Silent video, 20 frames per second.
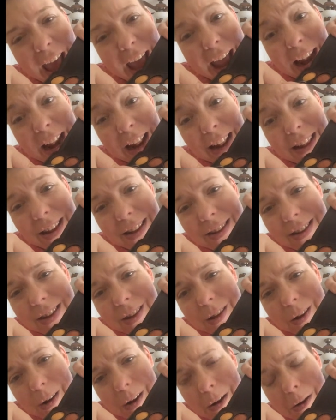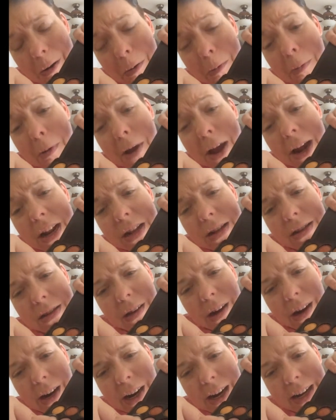And it doesn't look quite as
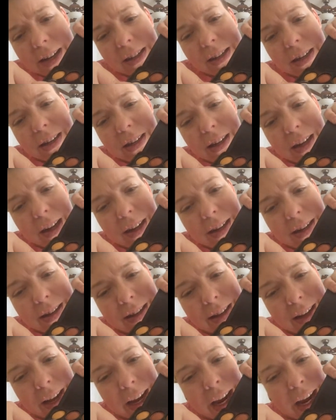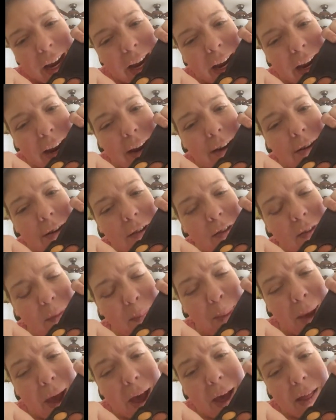dark as it does here on the
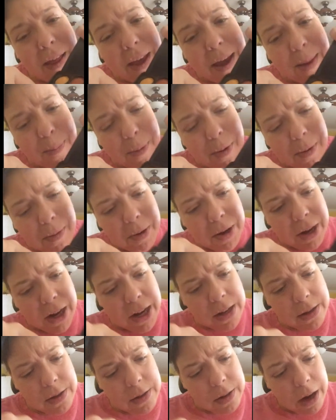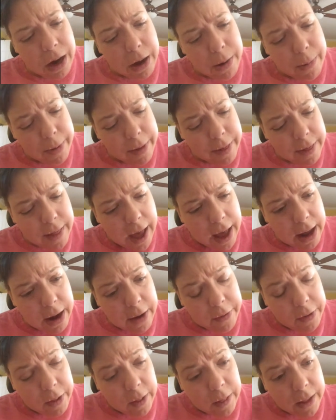palette, but we're going to start with that
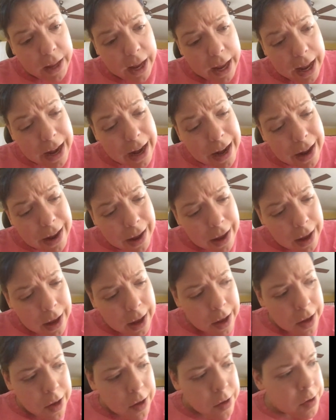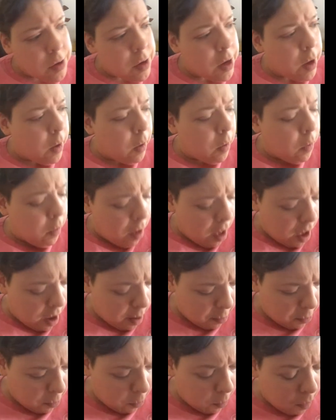on the lid. So
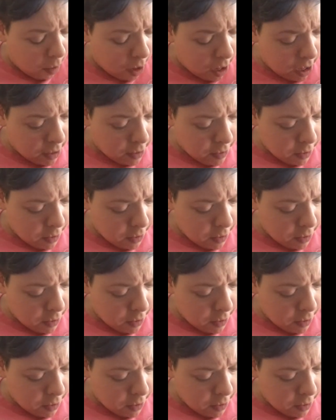I'm going